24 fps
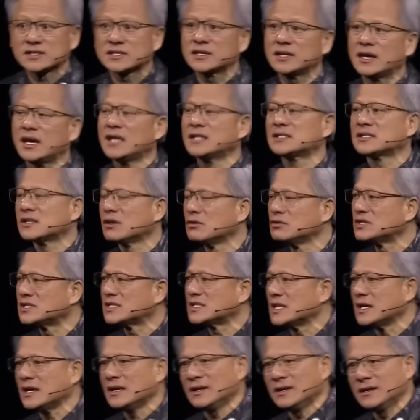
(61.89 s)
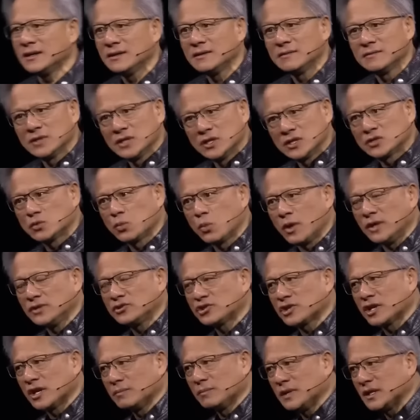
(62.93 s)
It's an SoC, it's
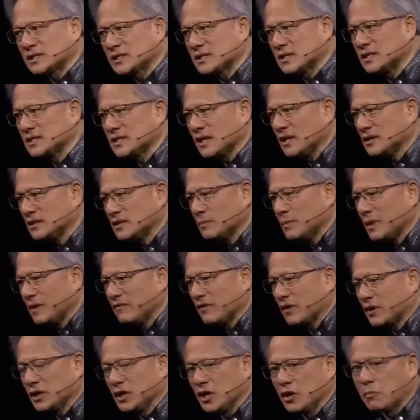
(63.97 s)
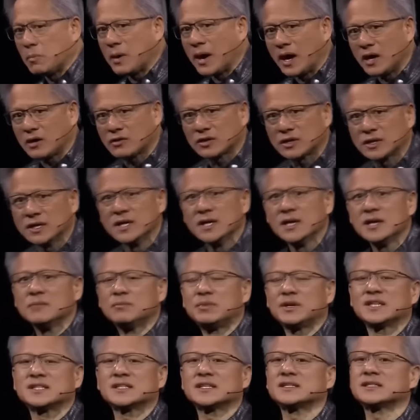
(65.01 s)
one chip, it's designed to be very low power,
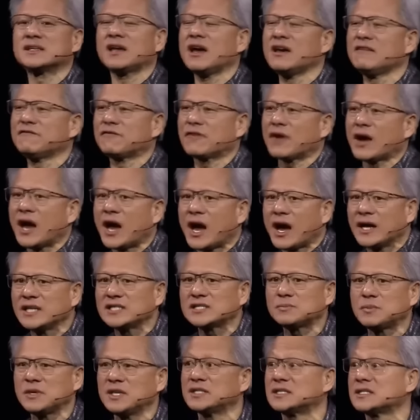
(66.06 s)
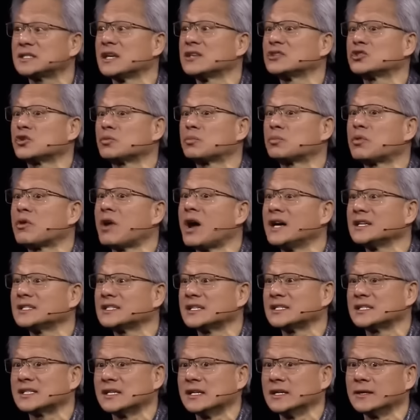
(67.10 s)
but it's designed for high-speed sensor
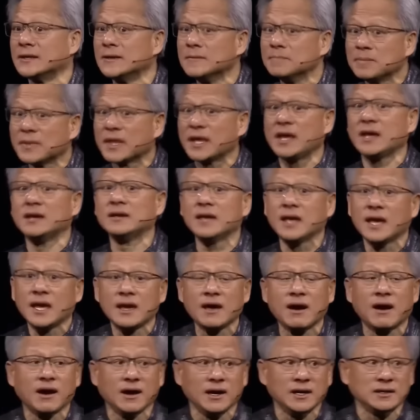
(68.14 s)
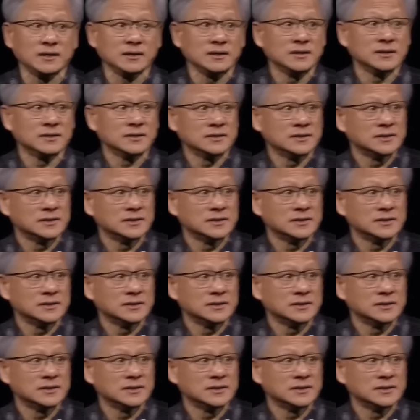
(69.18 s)
processing and AI.